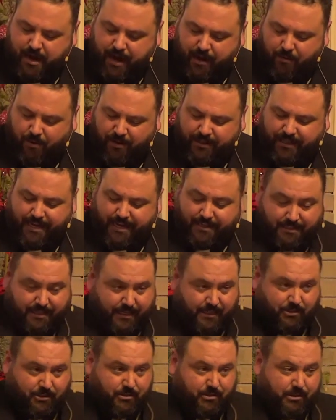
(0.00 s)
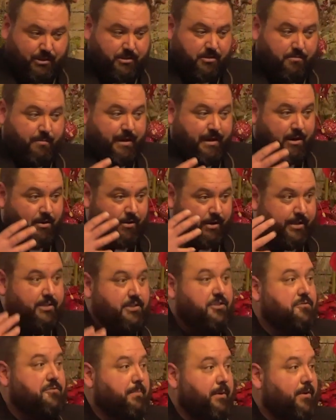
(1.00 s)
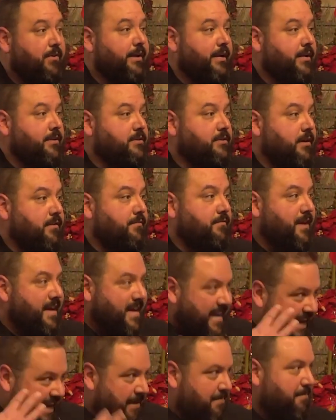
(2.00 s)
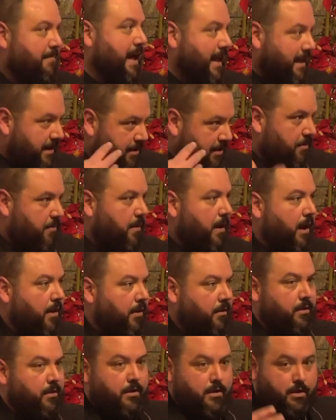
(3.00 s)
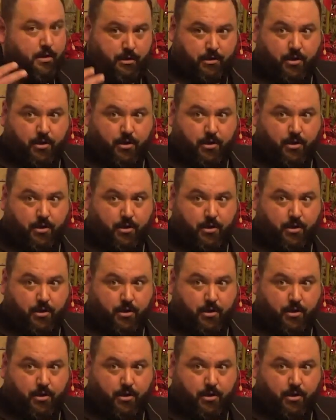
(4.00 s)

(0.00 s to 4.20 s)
and what that teaches us about our experience of Emmanuel,